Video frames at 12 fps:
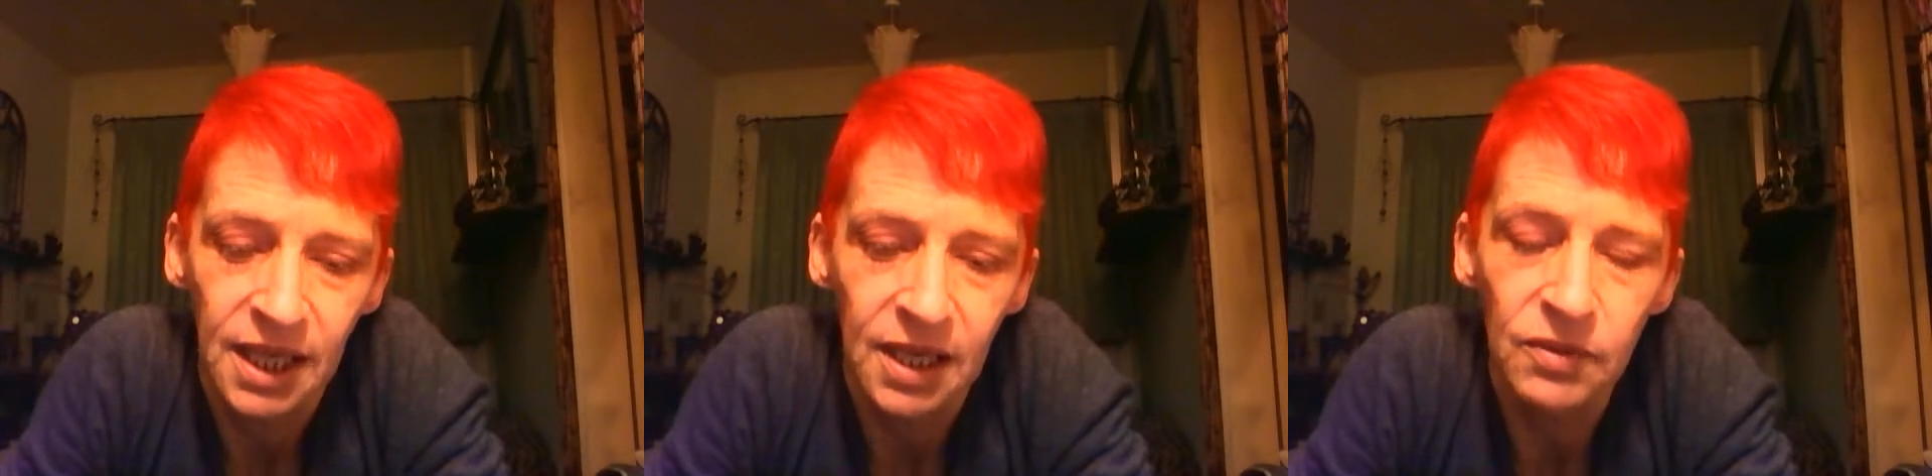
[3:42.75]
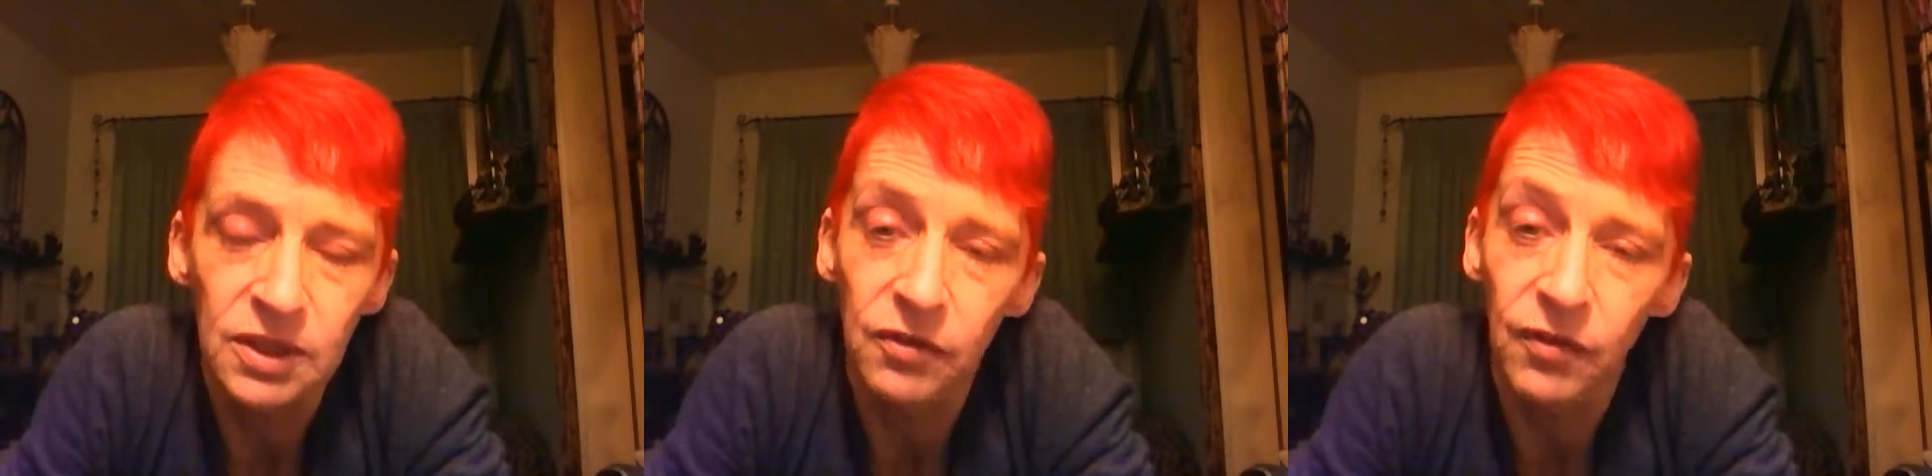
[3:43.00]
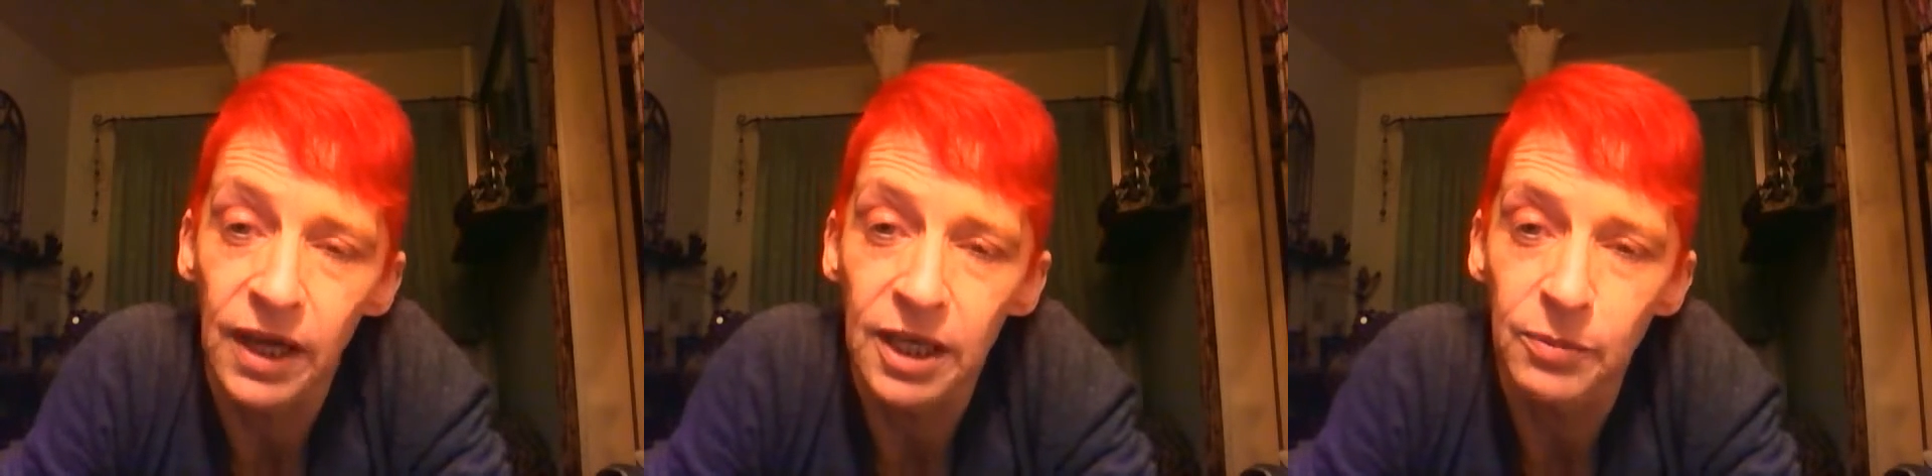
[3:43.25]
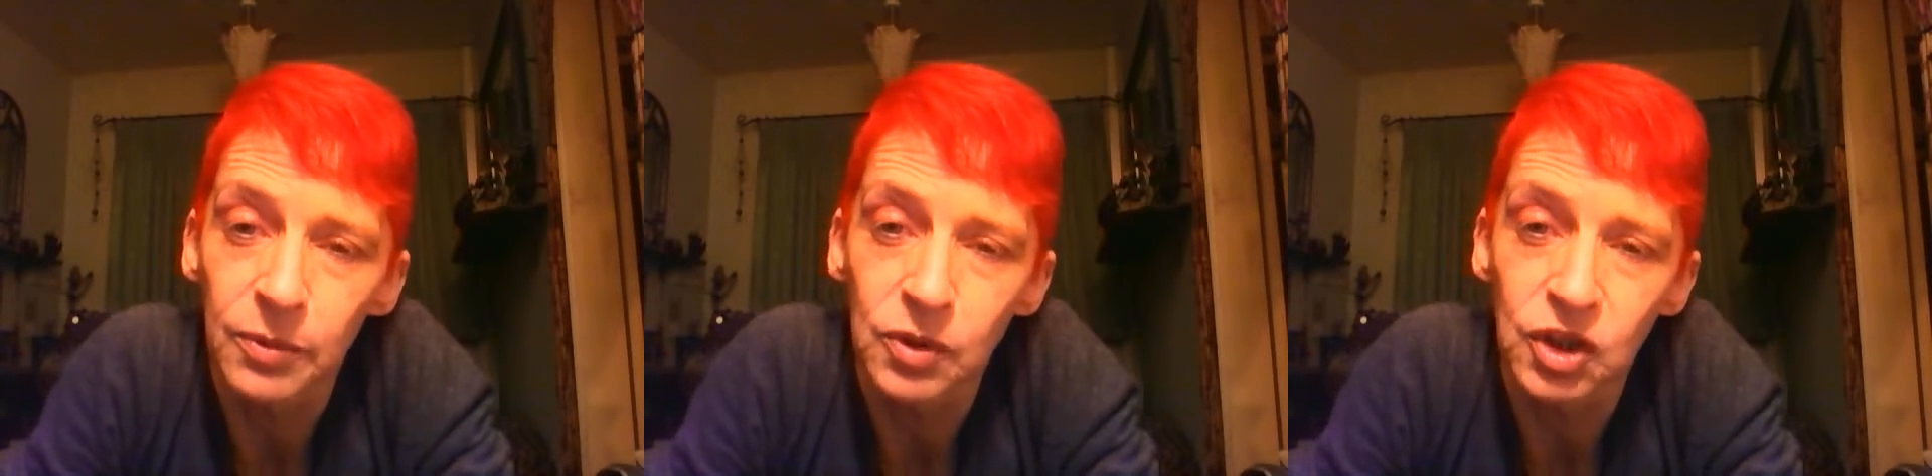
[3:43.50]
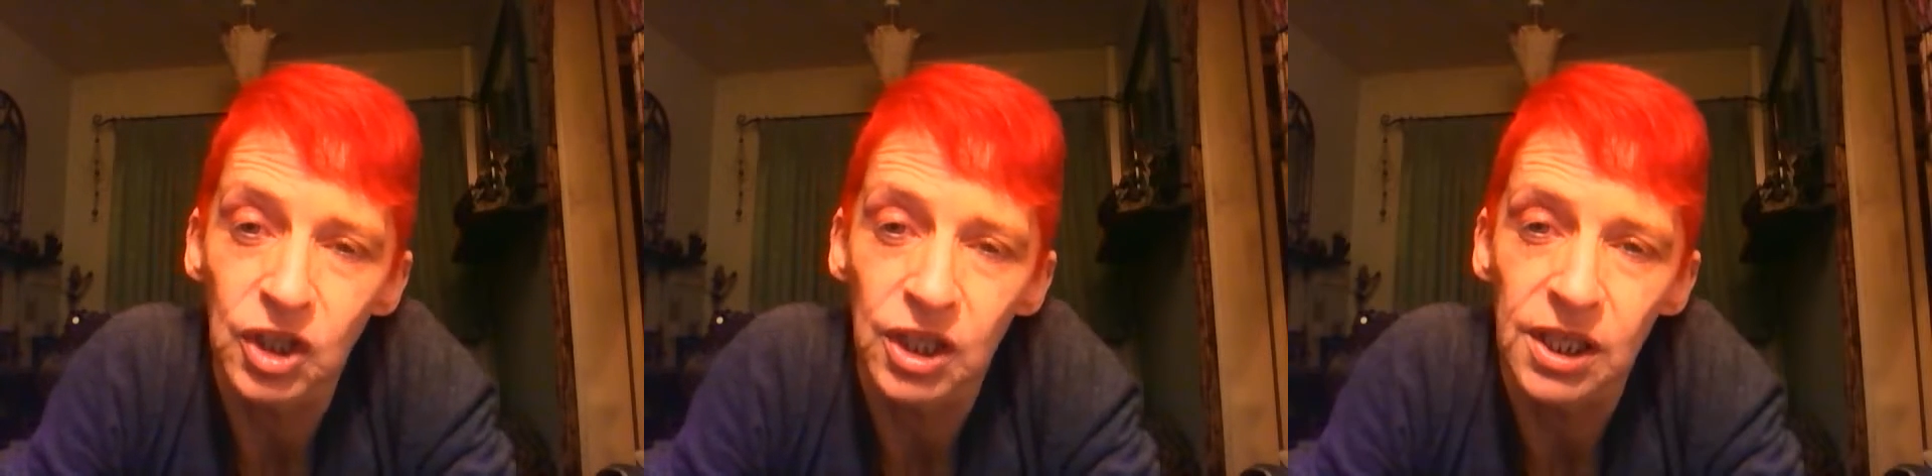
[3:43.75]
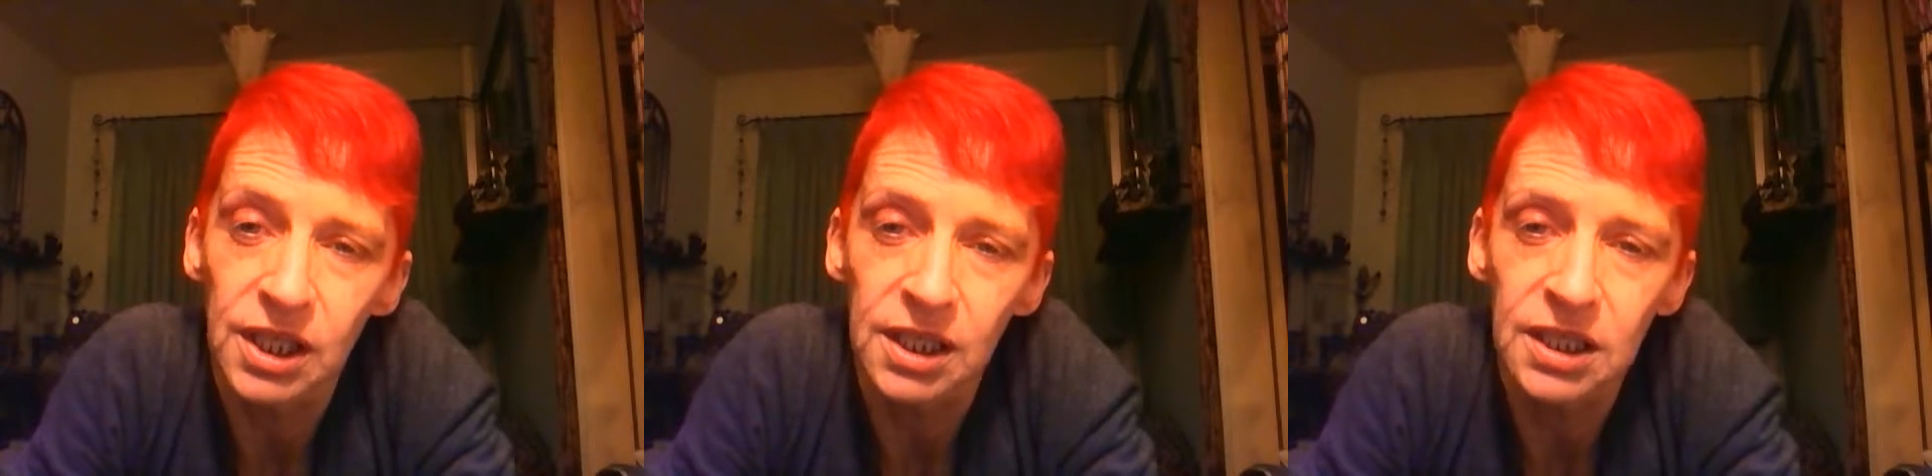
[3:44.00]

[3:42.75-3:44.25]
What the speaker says: it was a valuable journey,